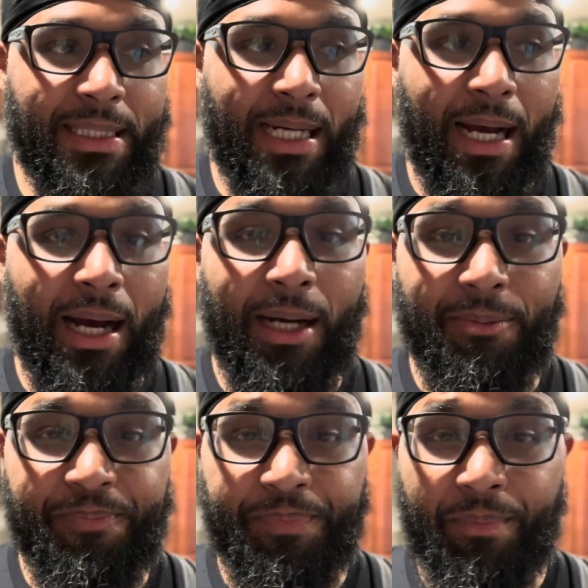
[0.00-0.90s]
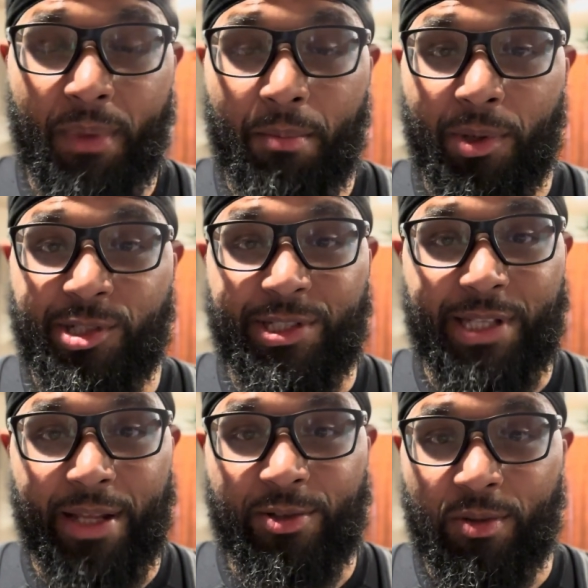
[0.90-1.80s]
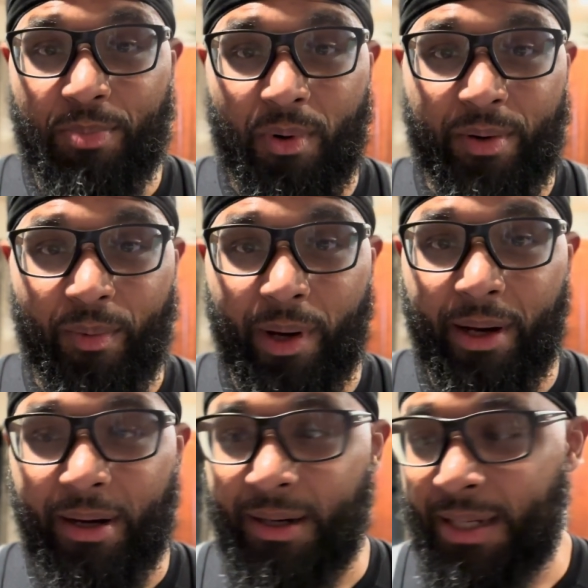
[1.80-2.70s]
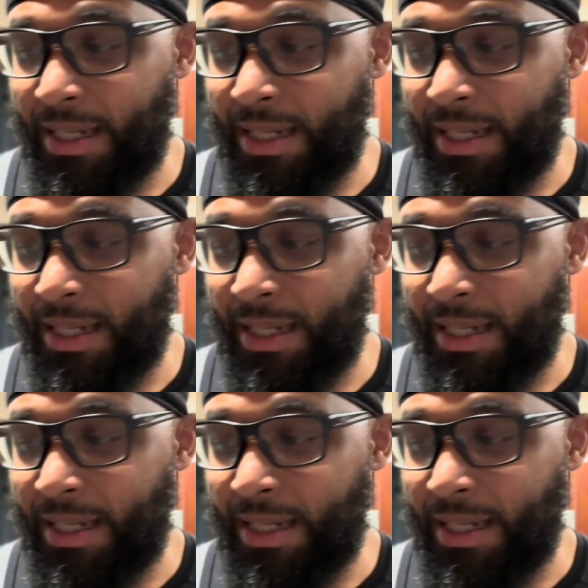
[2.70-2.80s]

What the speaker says: But she's getting to the point where